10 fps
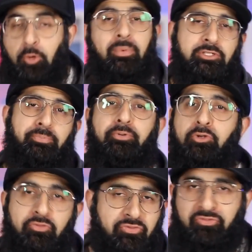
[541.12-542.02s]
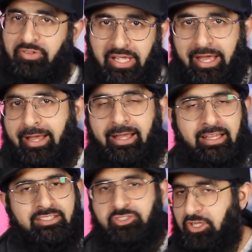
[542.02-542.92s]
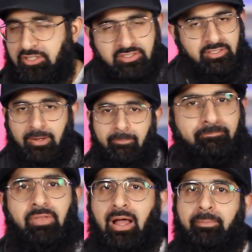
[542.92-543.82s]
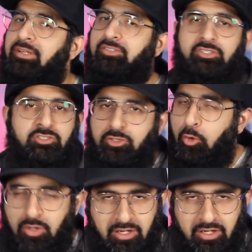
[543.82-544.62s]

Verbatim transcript: So much proof. Yeah, it's just, I mean, it's so